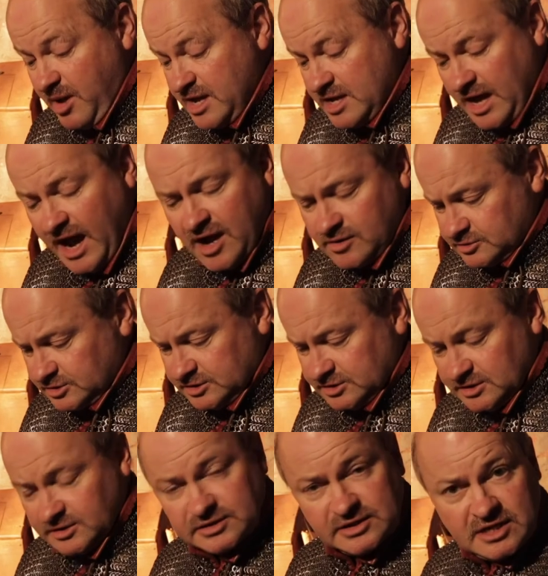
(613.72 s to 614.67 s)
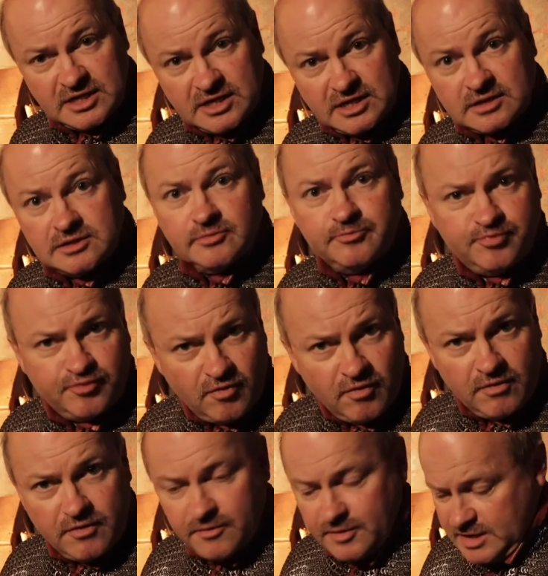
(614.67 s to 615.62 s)
bakehouse, the
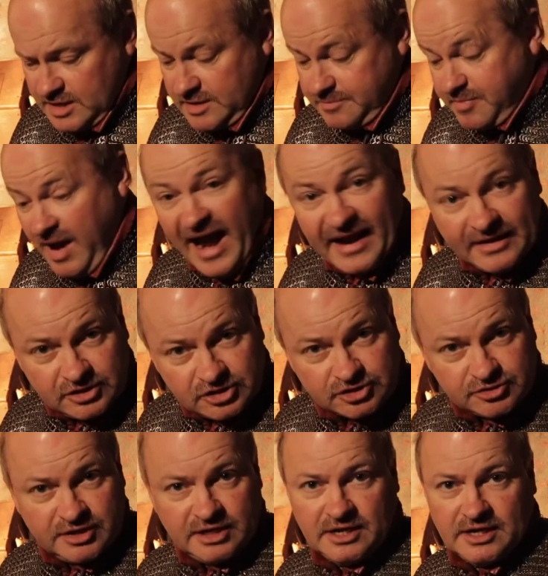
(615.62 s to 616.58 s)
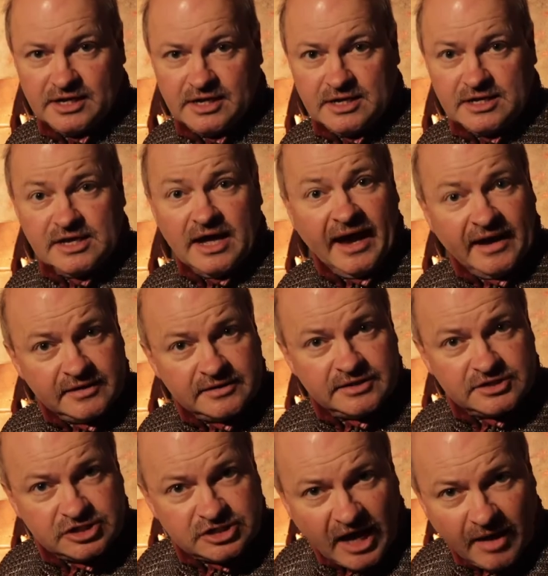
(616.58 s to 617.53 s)
brewery, pantry,
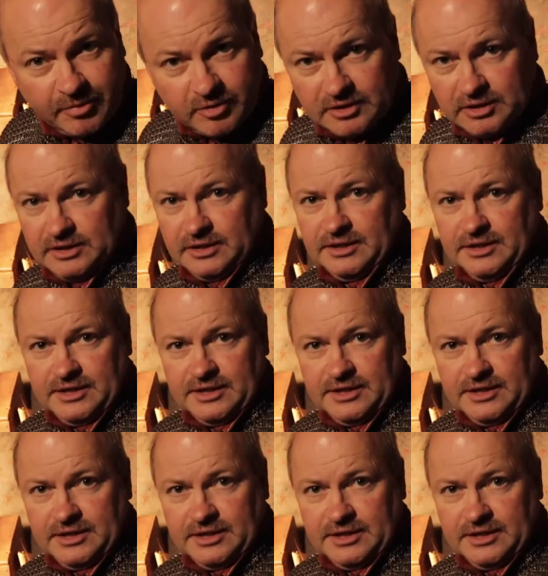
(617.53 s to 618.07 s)
and the chapel.